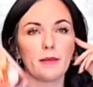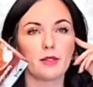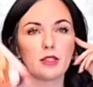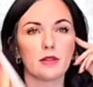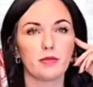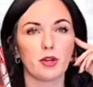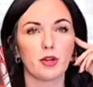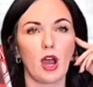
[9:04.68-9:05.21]

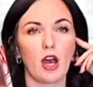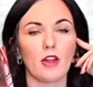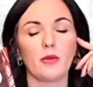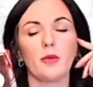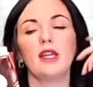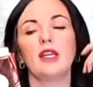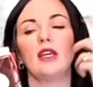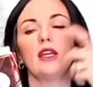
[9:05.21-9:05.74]
of broth.
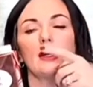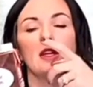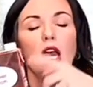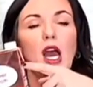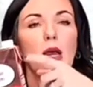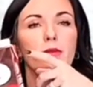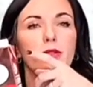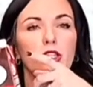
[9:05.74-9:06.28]
We need a
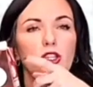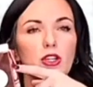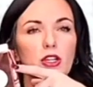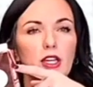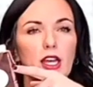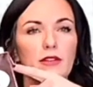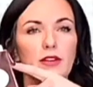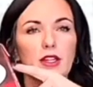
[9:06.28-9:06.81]
cup to cook
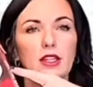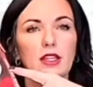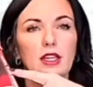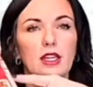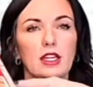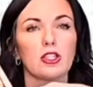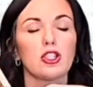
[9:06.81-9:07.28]
everything.